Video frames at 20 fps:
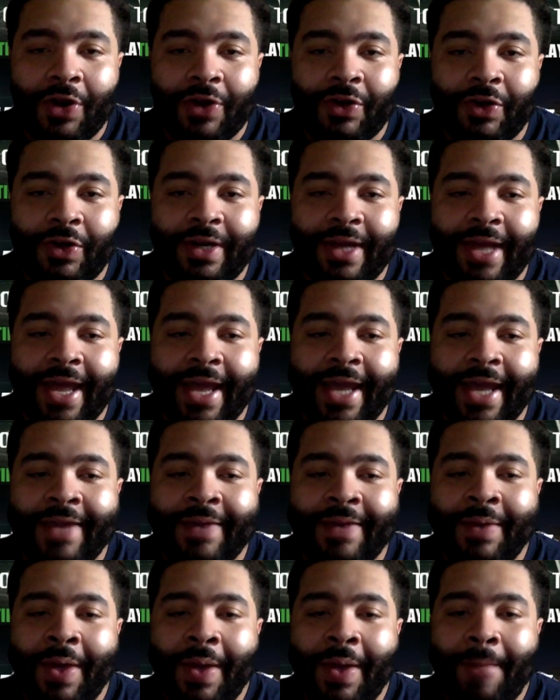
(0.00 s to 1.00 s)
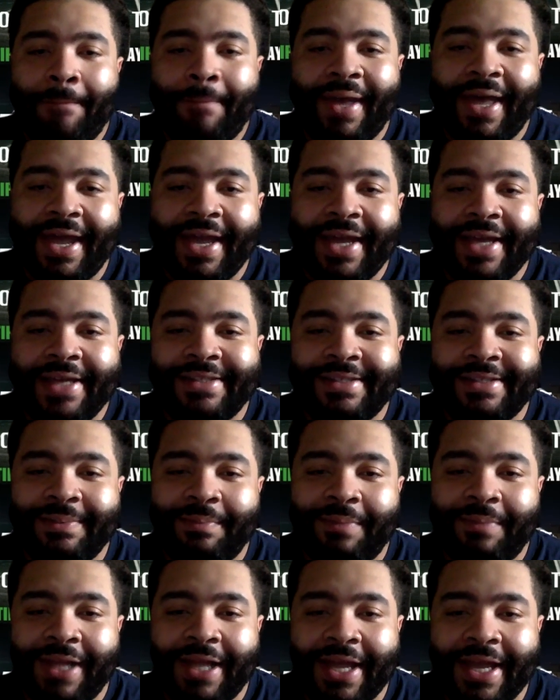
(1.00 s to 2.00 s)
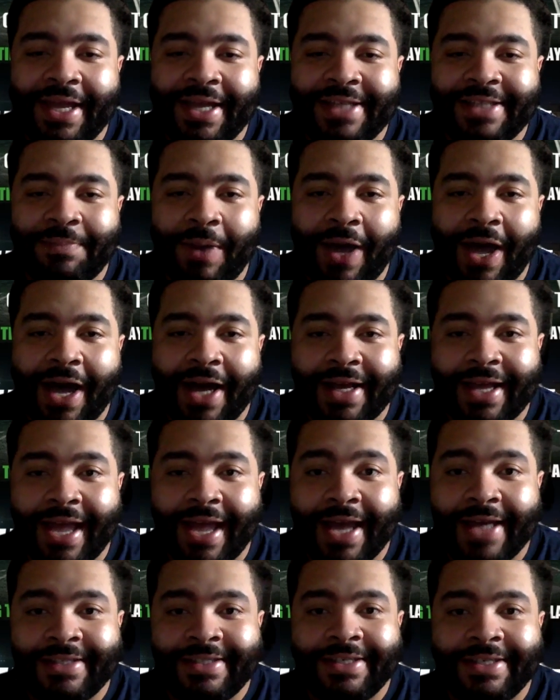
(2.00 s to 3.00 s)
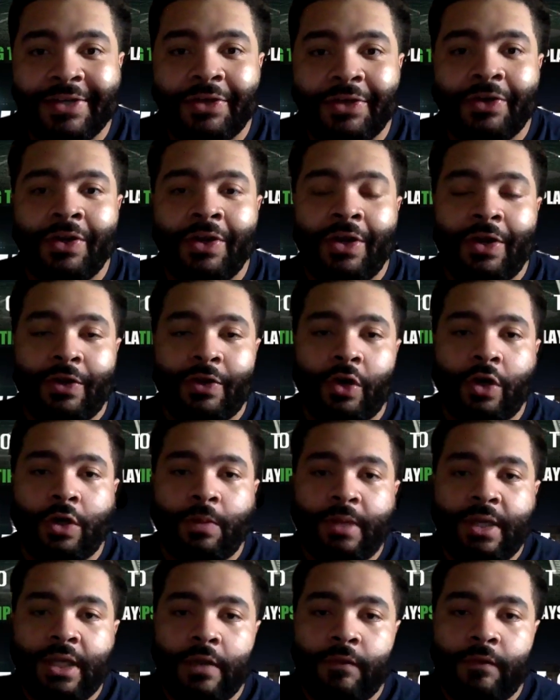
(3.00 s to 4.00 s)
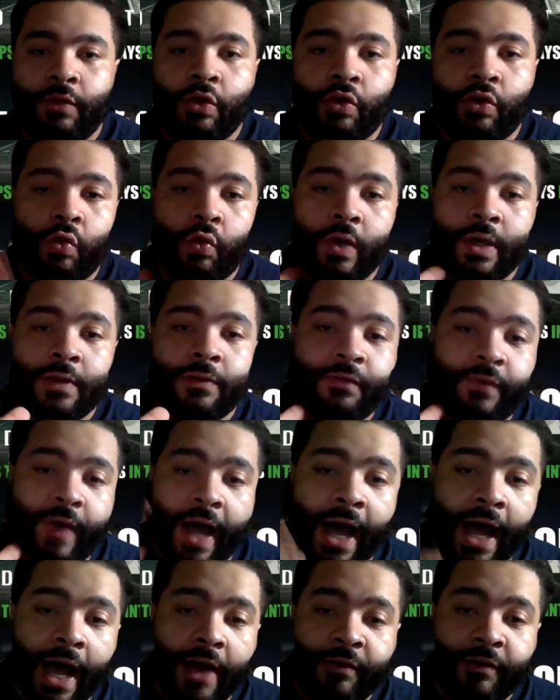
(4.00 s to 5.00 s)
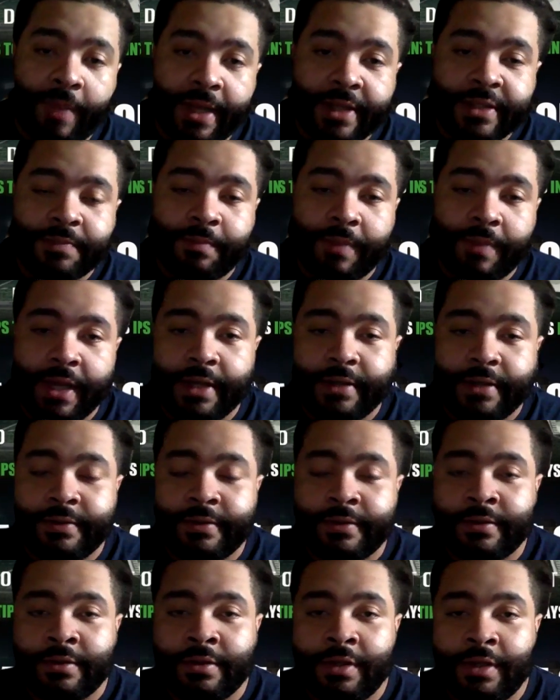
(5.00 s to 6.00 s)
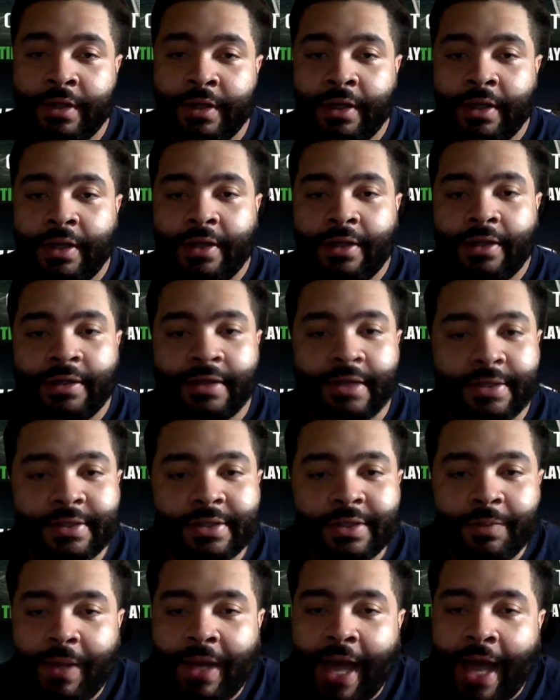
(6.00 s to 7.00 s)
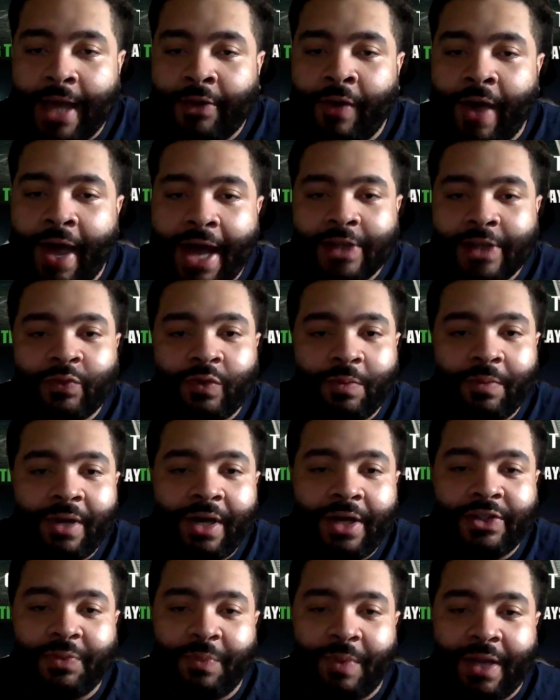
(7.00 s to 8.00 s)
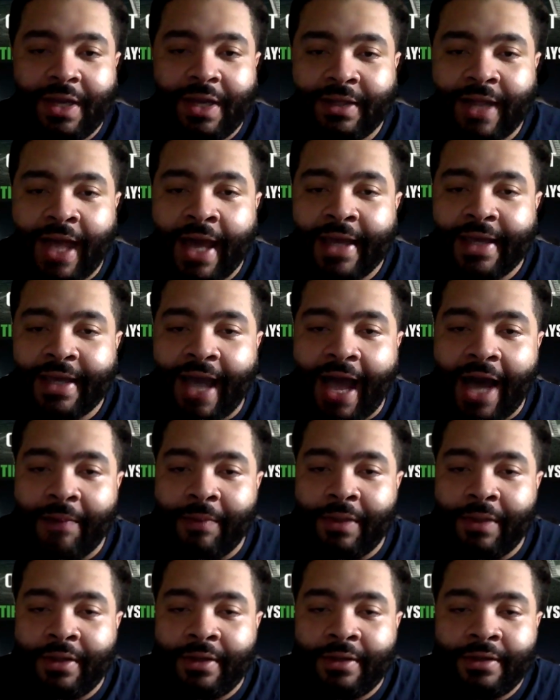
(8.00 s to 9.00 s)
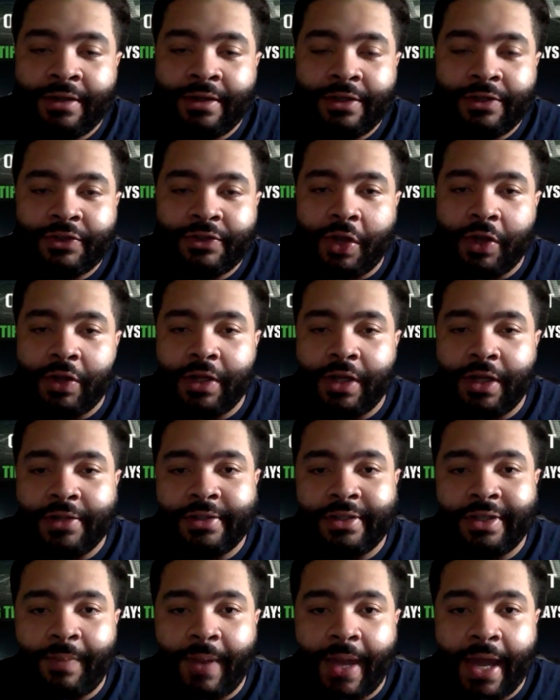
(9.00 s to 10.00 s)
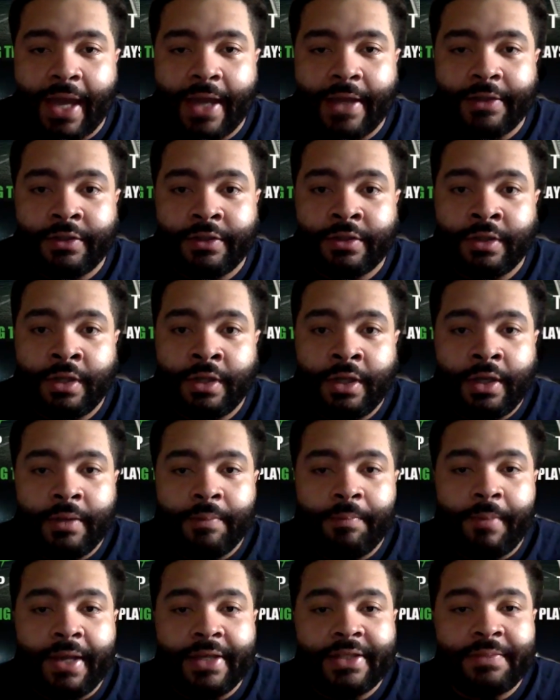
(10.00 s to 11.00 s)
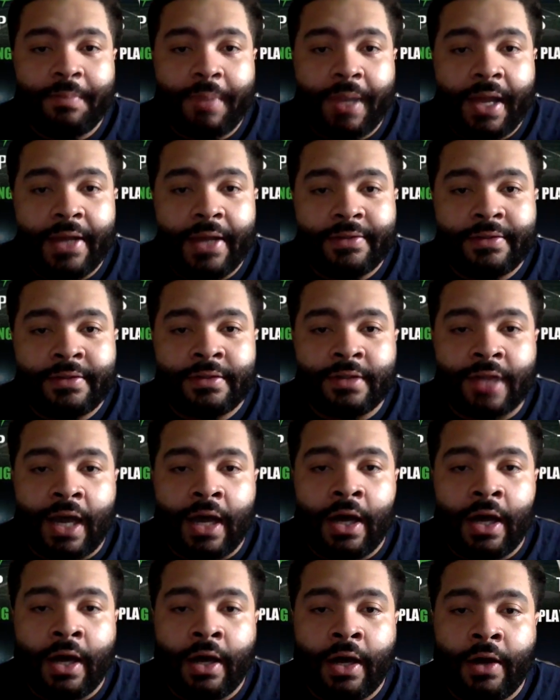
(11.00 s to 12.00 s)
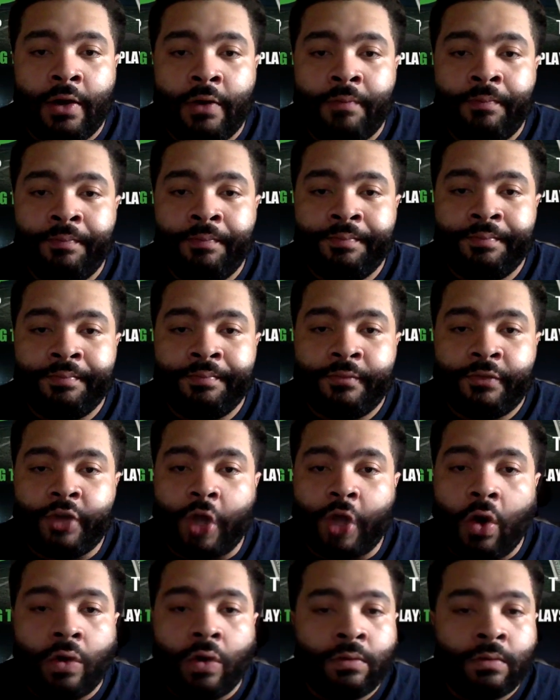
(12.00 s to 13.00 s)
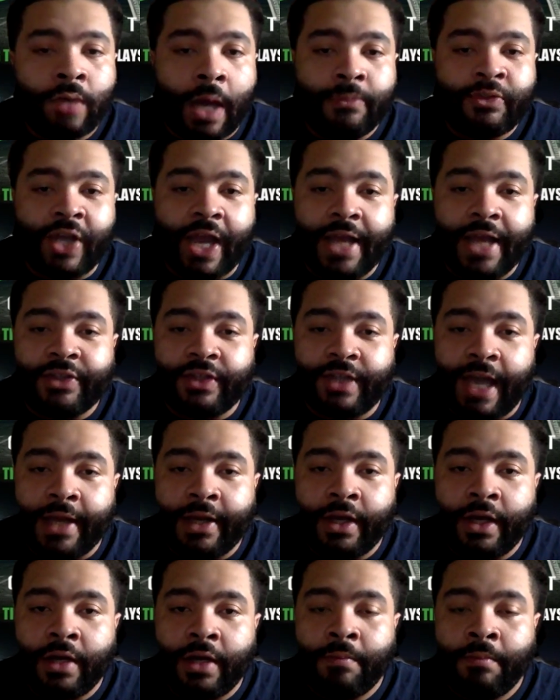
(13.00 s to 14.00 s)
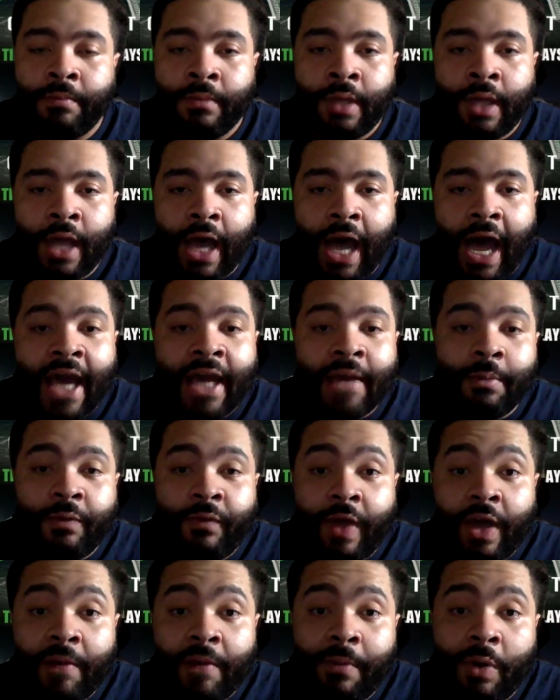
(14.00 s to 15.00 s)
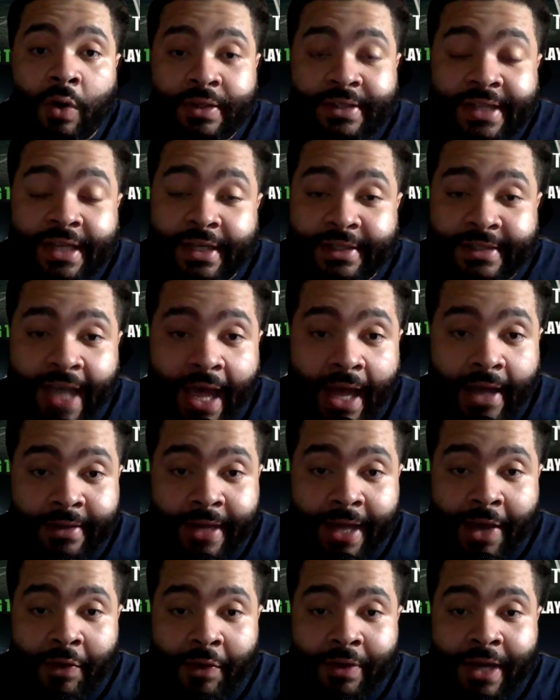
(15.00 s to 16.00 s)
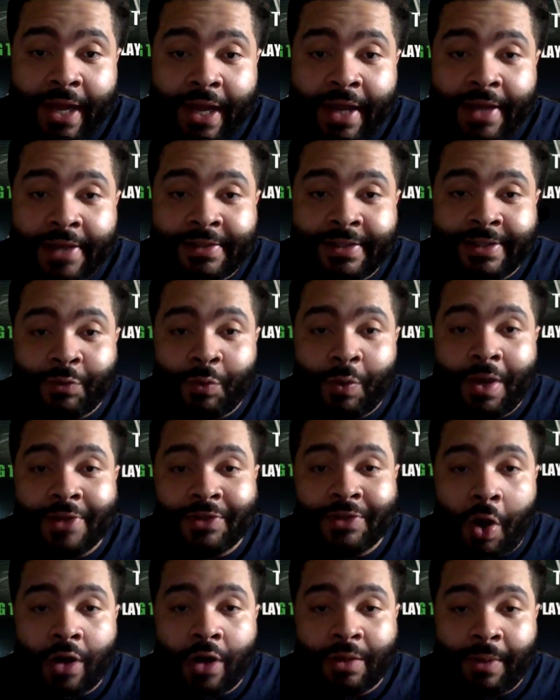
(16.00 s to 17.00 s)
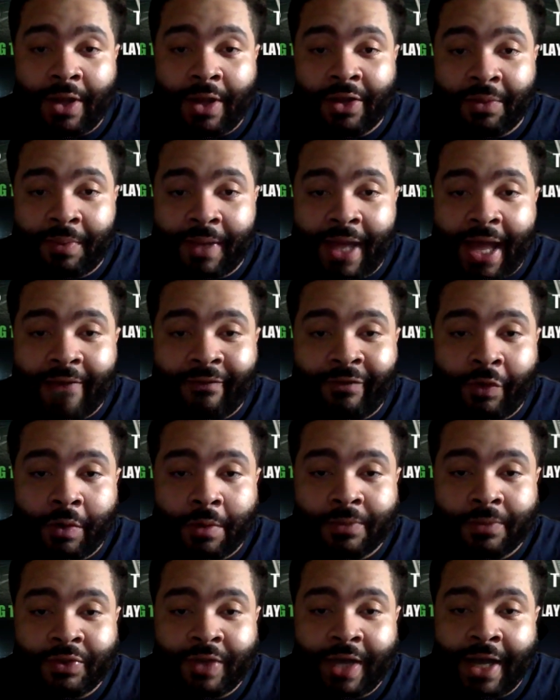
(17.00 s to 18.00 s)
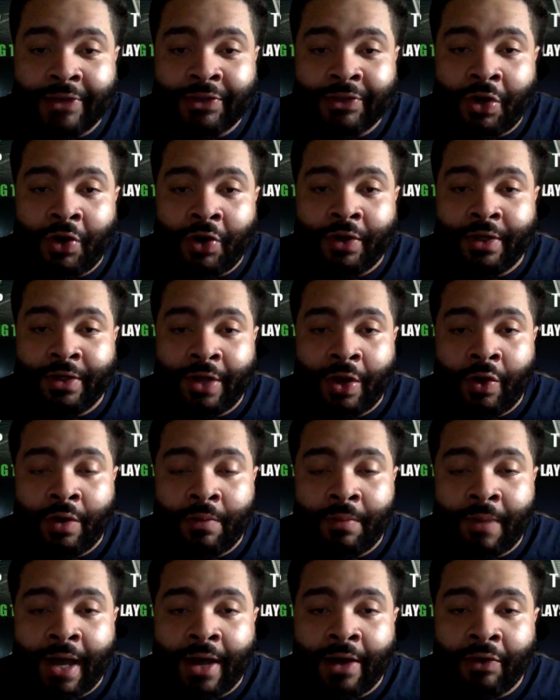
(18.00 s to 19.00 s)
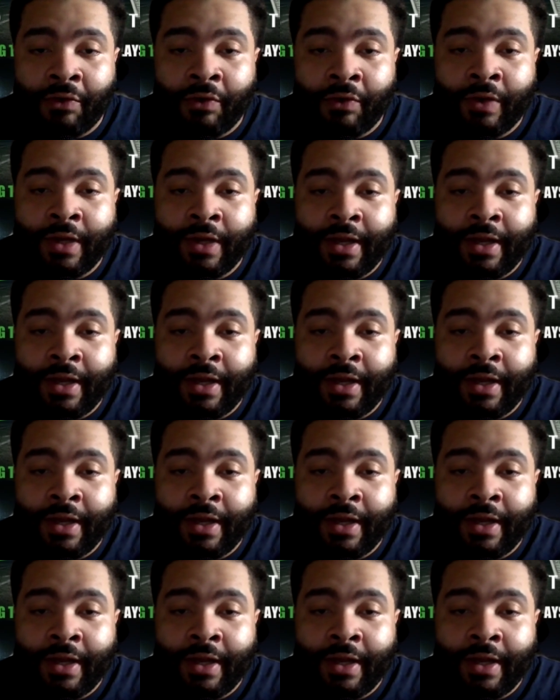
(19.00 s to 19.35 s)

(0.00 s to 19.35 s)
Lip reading: Know the name. Pays and Plays podcast here. Going to be giving you week 5 best bets. Listen, man, I don't ask for much, man. Like, comment, show love to the page. Best bets. So I'm changing that up. I am available on TikTok nowadays, as well as all the other platforms you guys already know about.